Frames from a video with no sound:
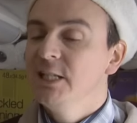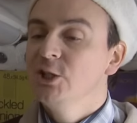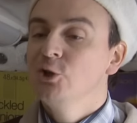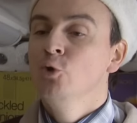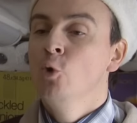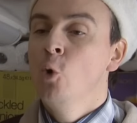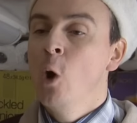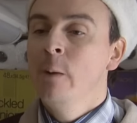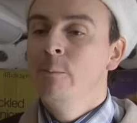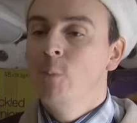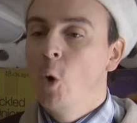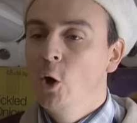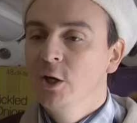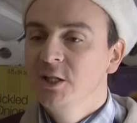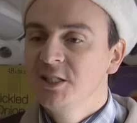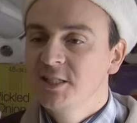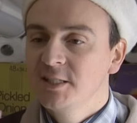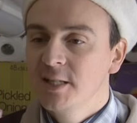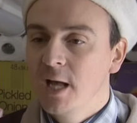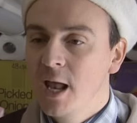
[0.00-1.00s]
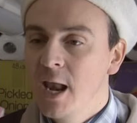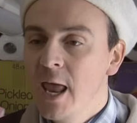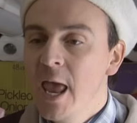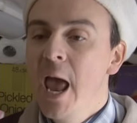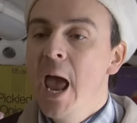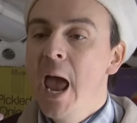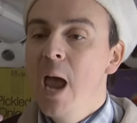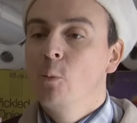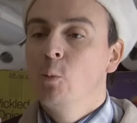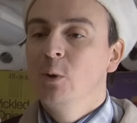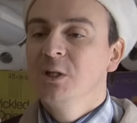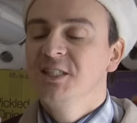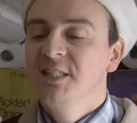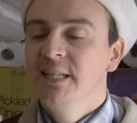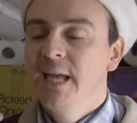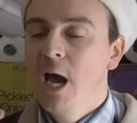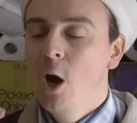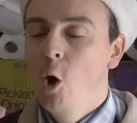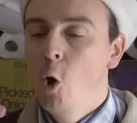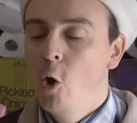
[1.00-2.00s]
He's no a monster. It
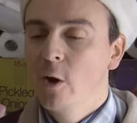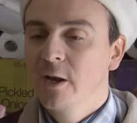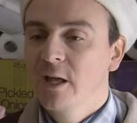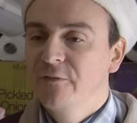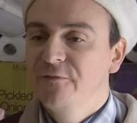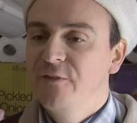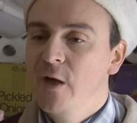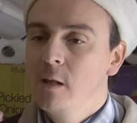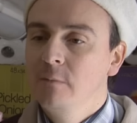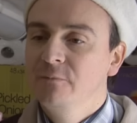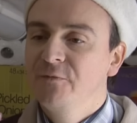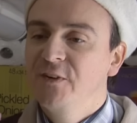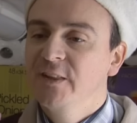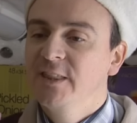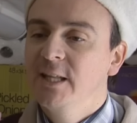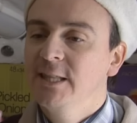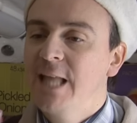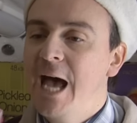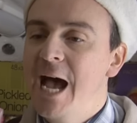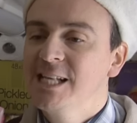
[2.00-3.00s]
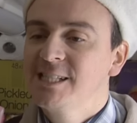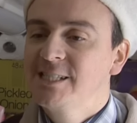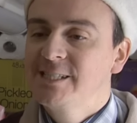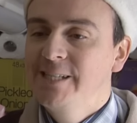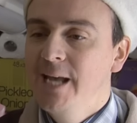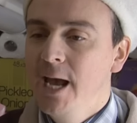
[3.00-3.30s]
wasn't a horror film for the last